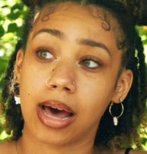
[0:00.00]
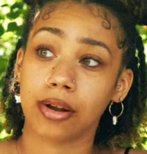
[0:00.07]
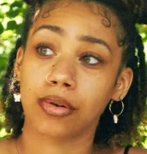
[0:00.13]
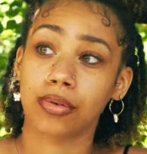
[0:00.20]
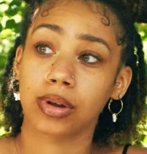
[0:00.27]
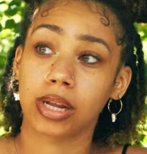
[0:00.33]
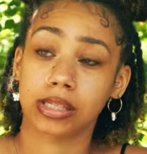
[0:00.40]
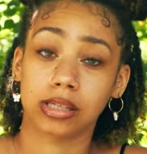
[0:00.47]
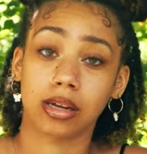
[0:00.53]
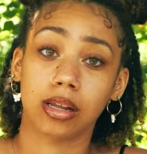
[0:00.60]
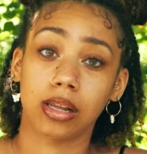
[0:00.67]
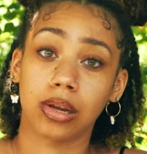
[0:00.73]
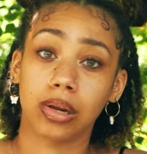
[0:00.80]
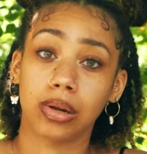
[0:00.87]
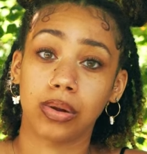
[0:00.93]
don't
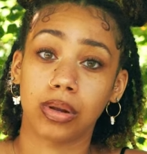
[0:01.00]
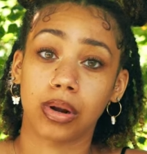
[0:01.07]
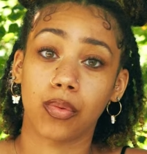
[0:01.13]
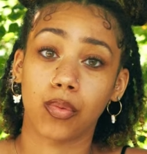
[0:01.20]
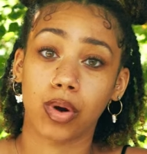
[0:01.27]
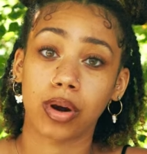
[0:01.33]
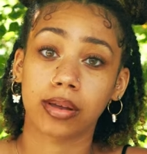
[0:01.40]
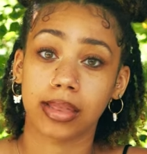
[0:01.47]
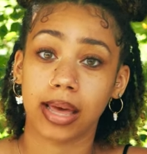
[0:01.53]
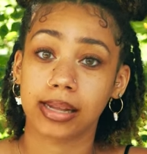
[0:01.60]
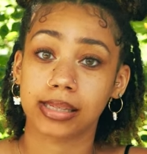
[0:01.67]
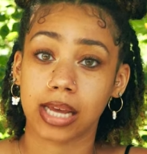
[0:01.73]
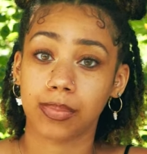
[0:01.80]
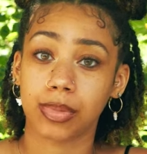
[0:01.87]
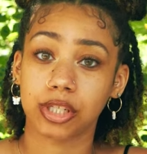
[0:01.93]
necessarily, work that
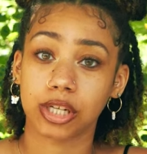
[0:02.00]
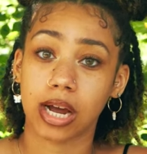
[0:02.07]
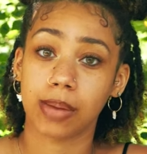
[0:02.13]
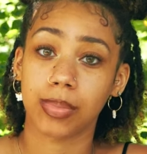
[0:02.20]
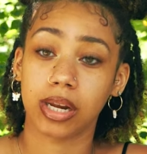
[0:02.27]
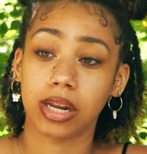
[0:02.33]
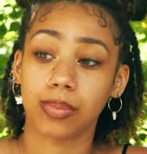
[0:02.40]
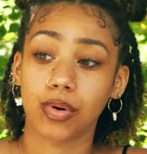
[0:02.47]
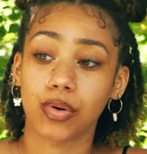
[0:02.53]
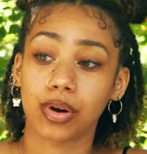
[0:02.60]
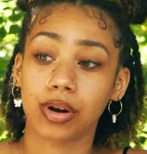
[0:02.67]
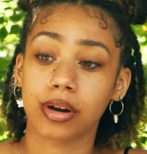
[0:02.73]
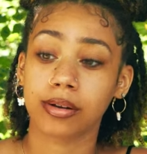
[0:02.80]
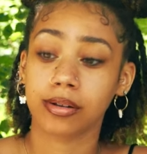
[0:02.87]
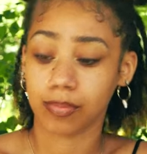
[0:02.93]
type of job
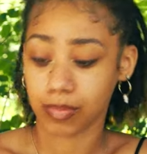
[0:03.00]
anymore